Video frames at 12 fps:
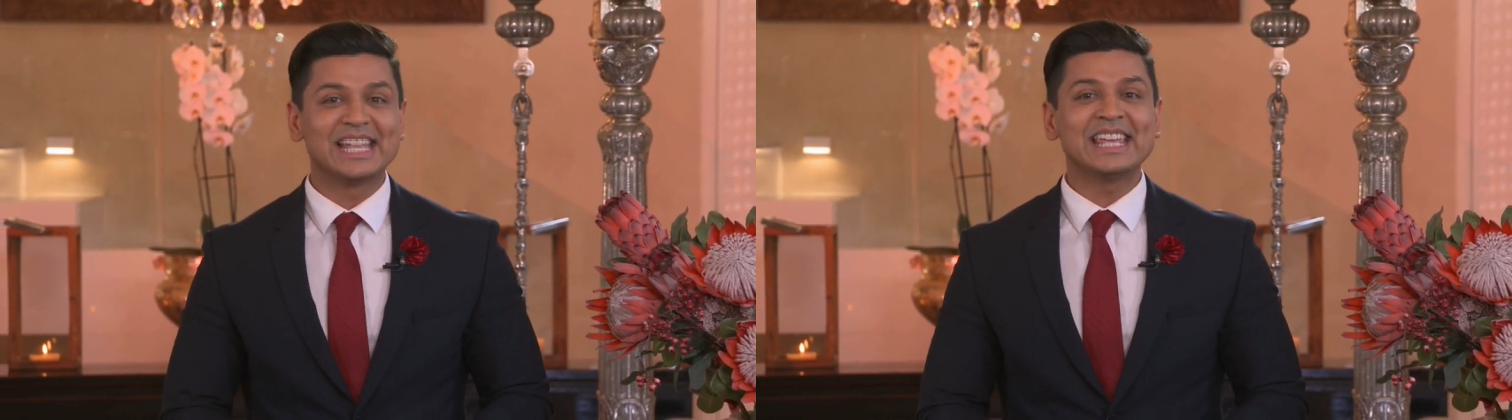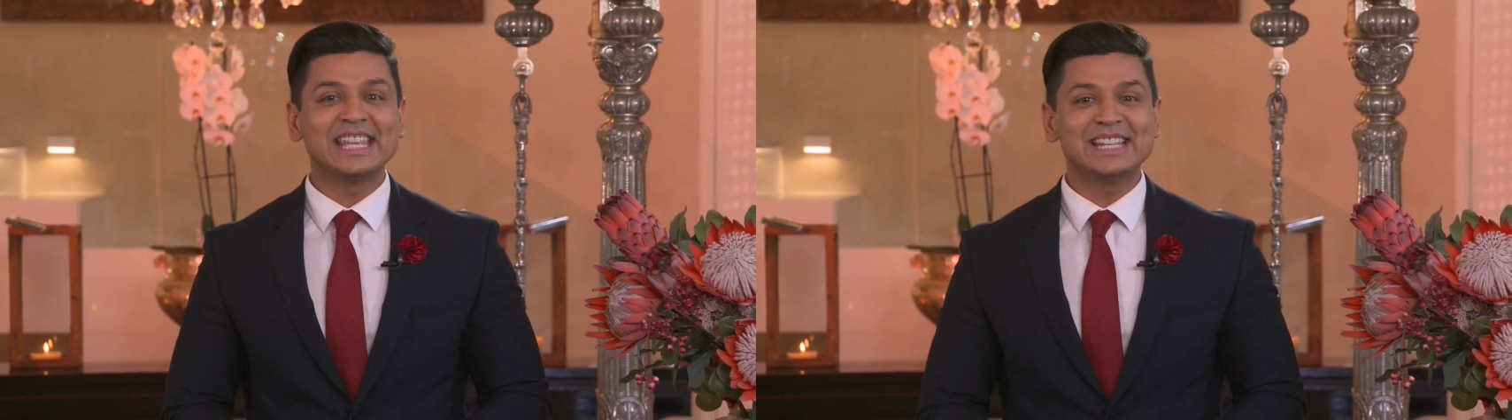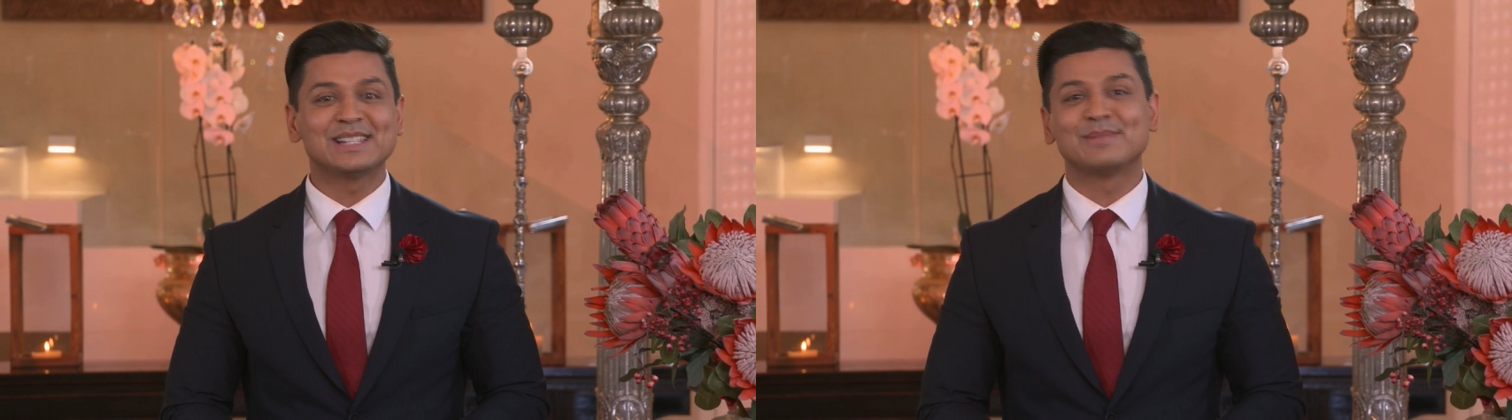
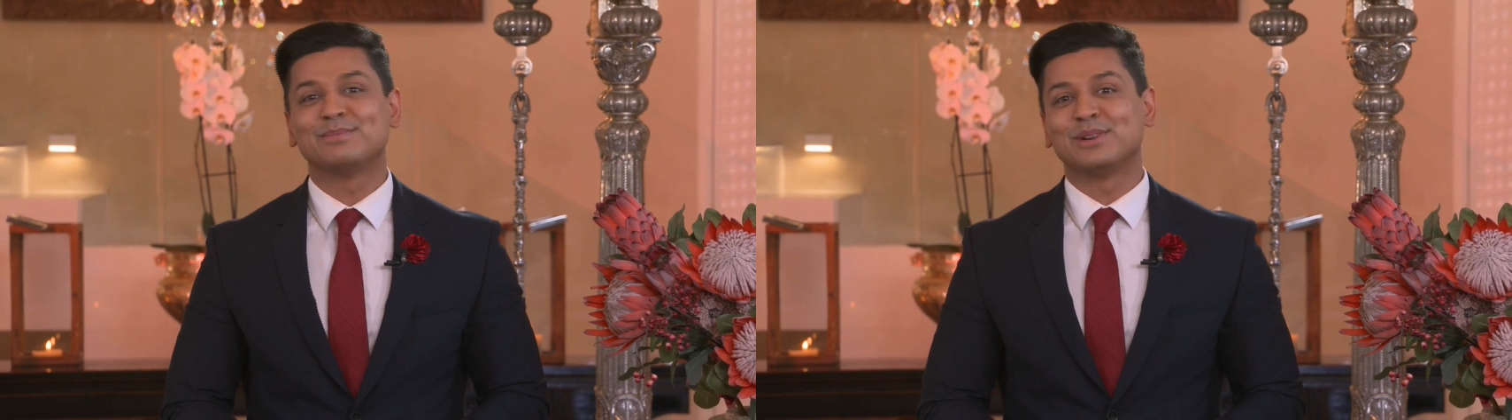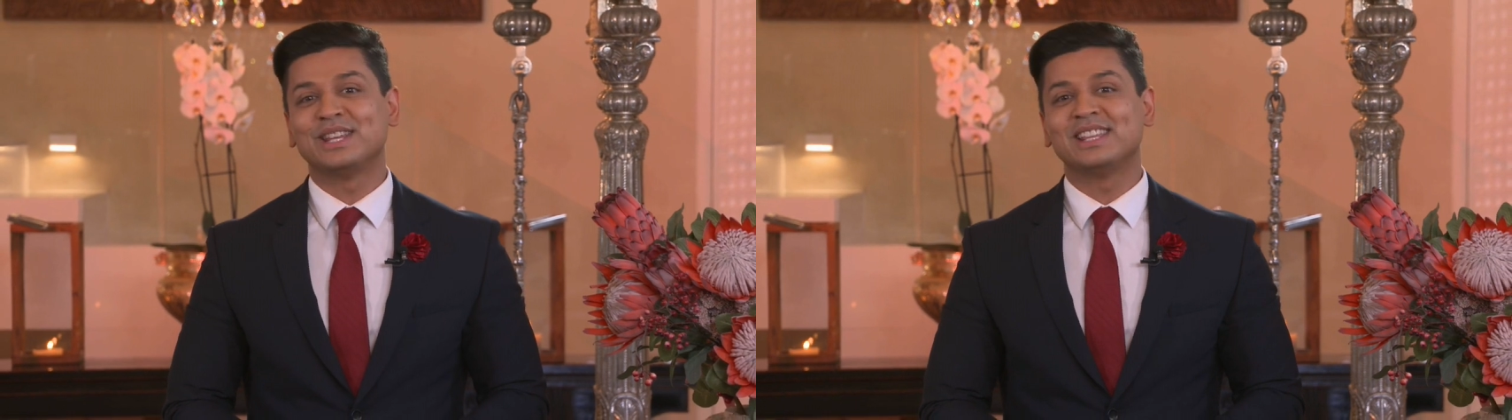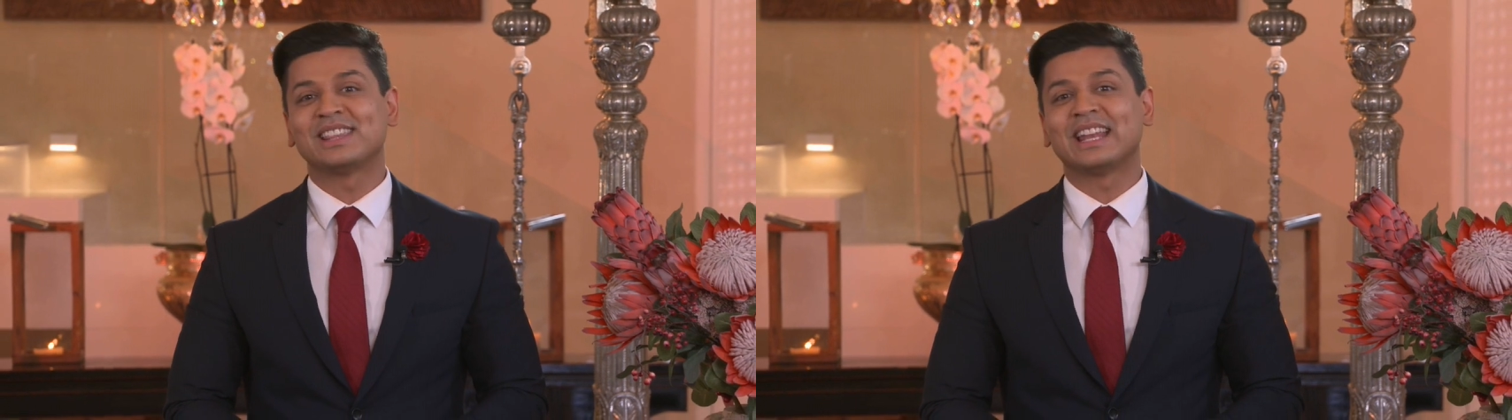eat,
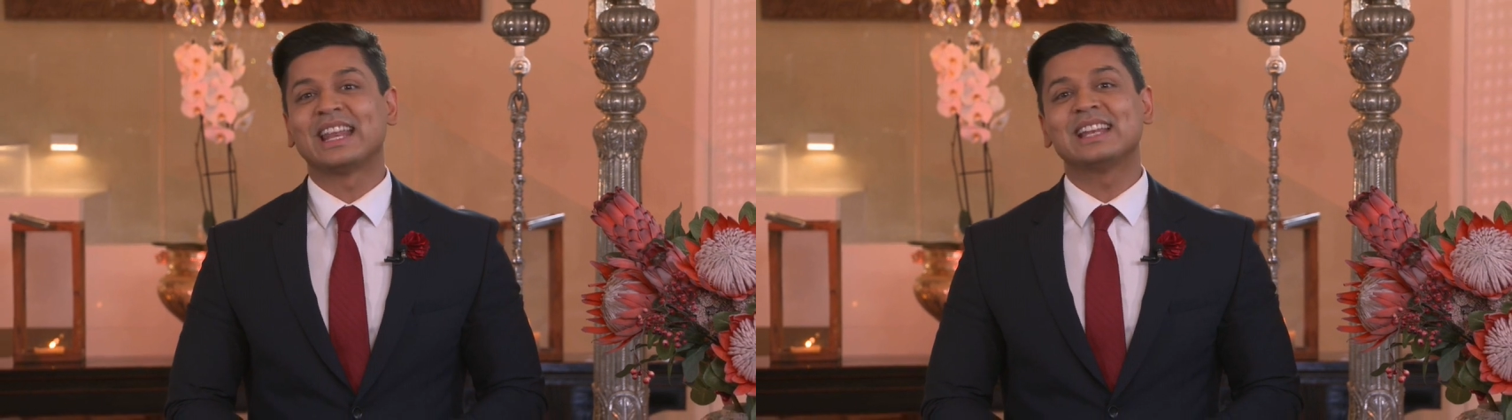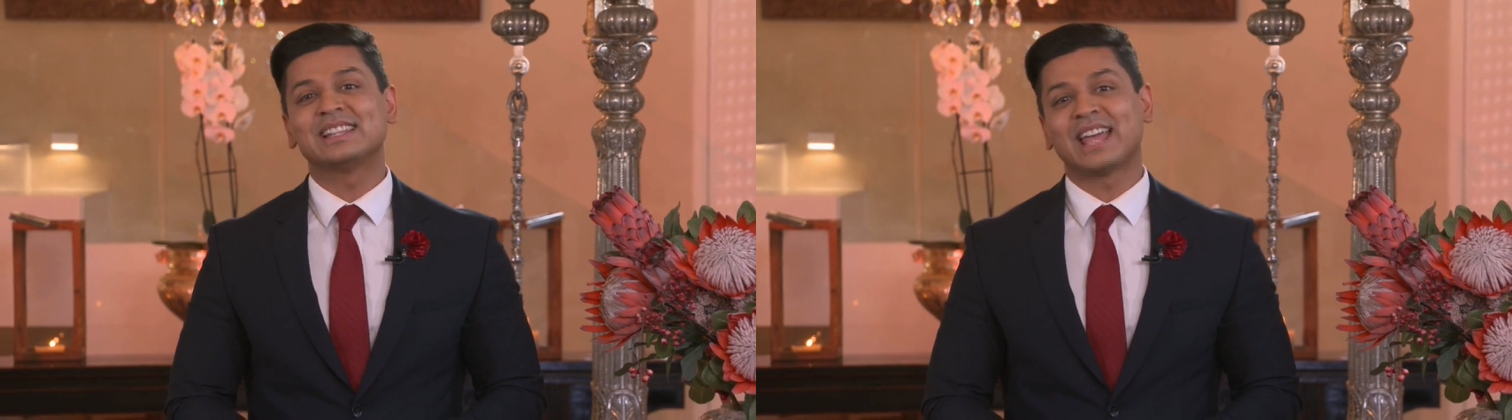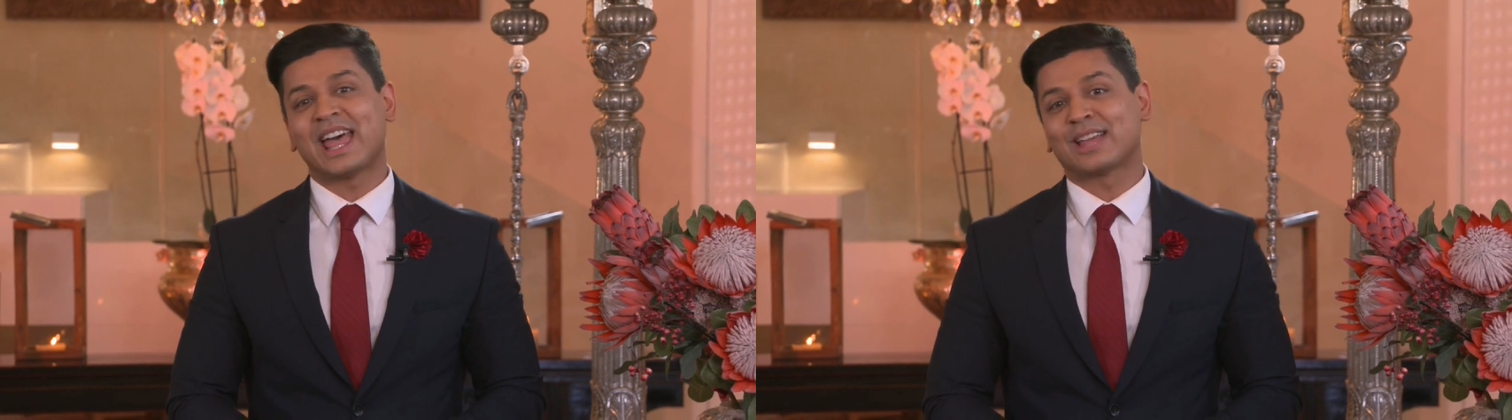breathe, and
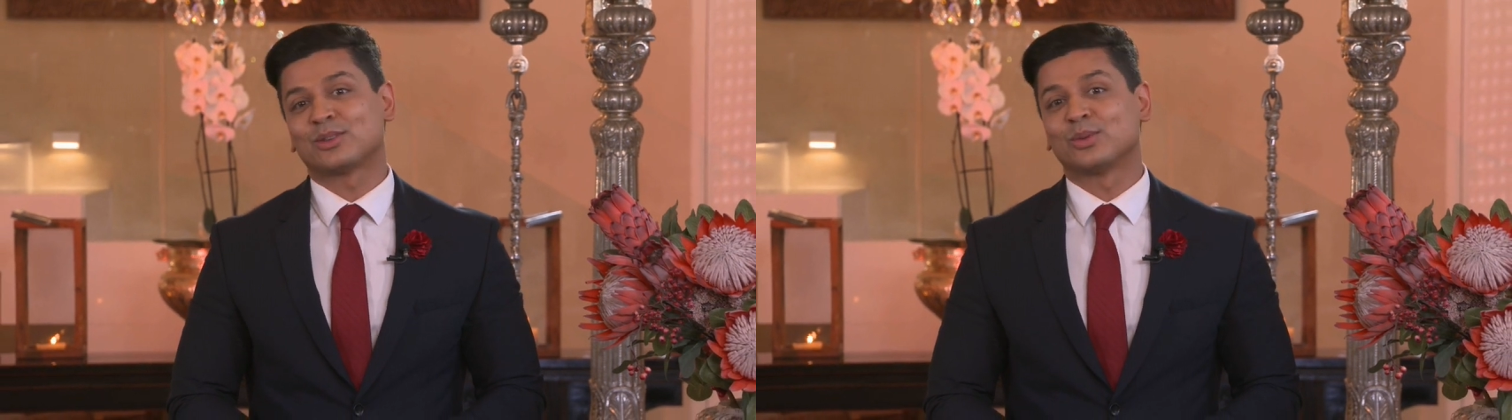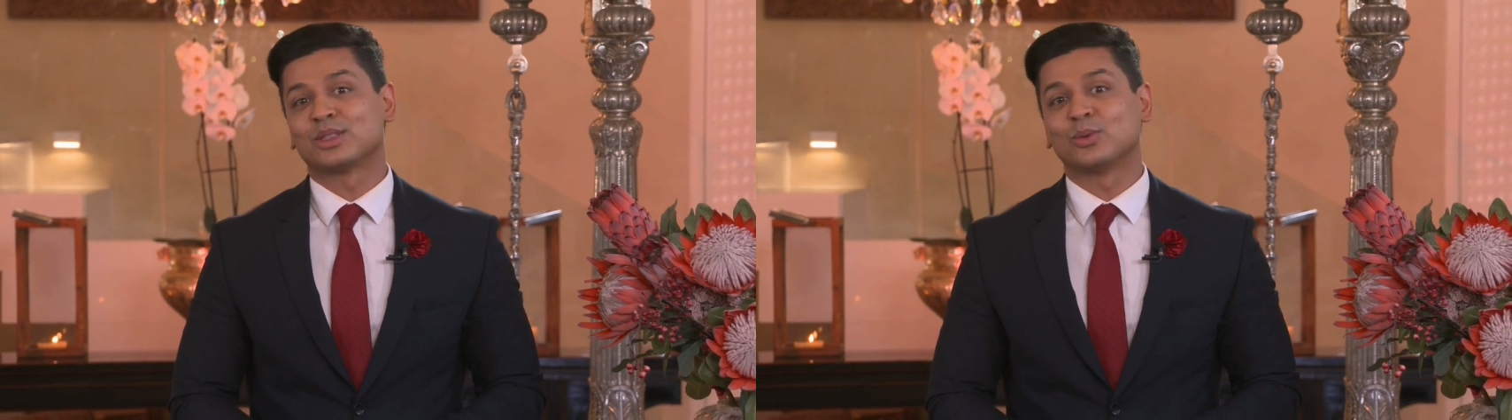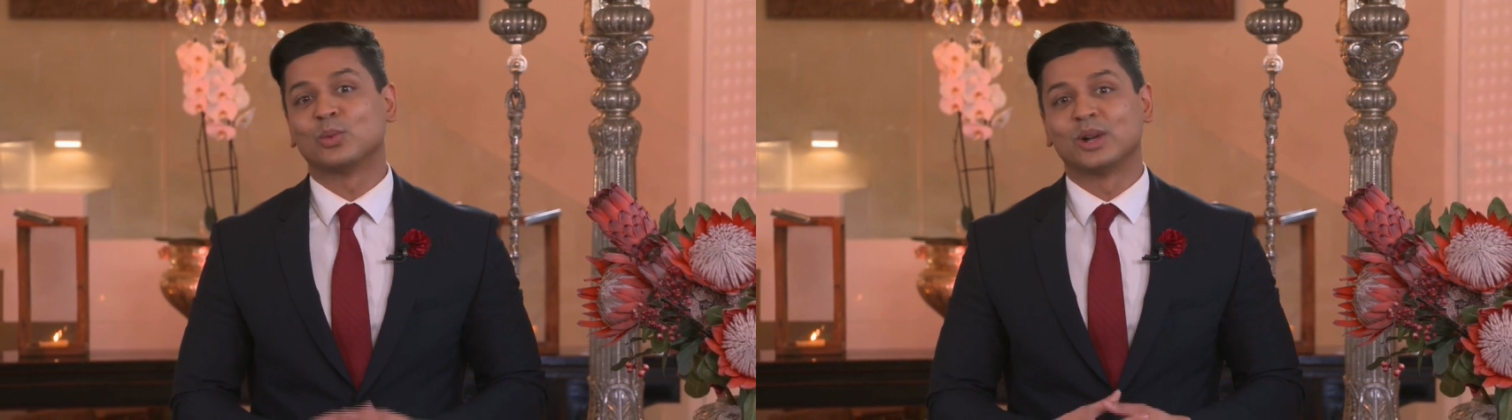interact
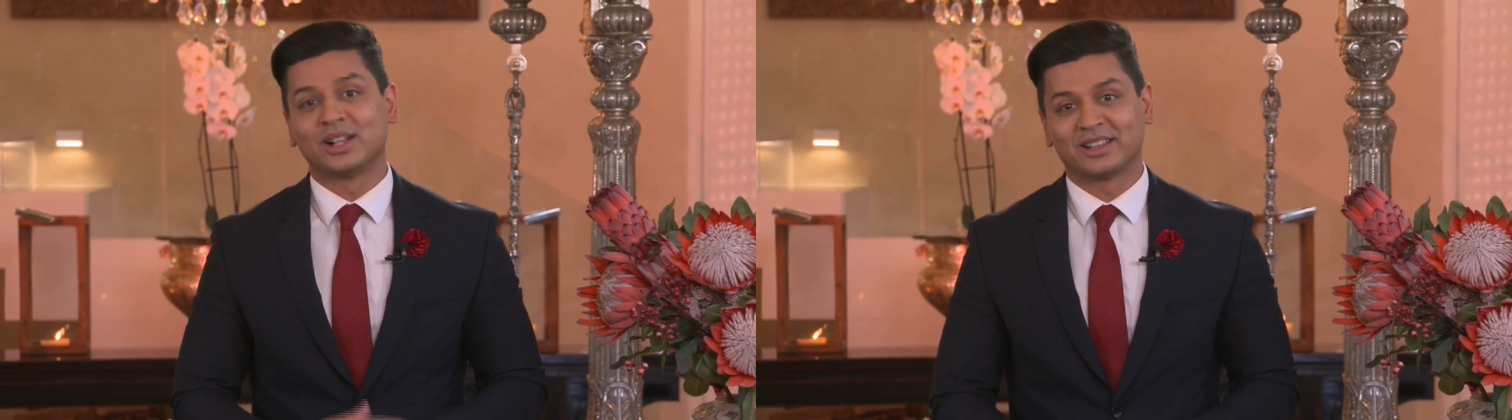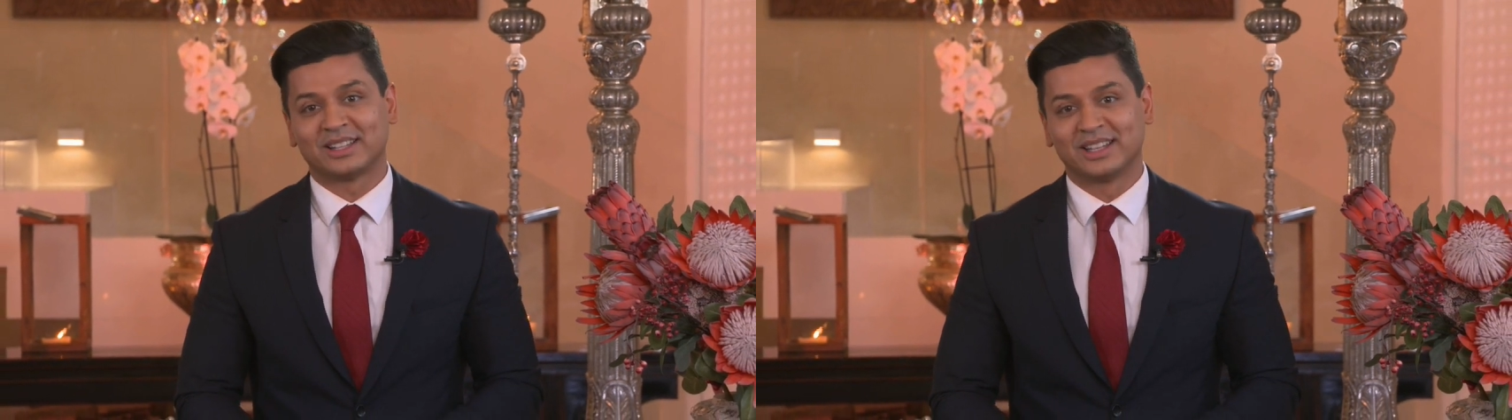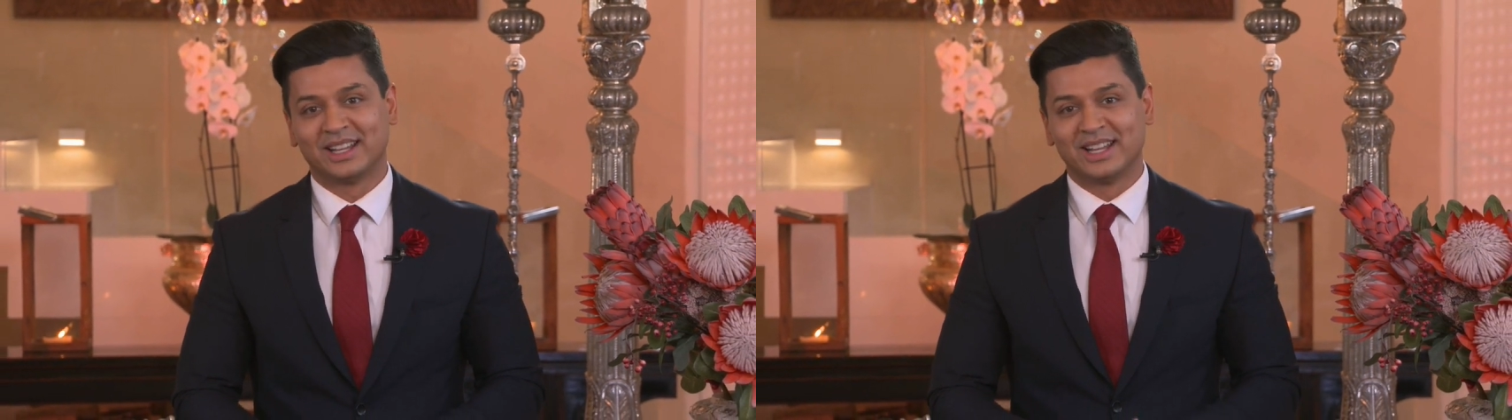with the world.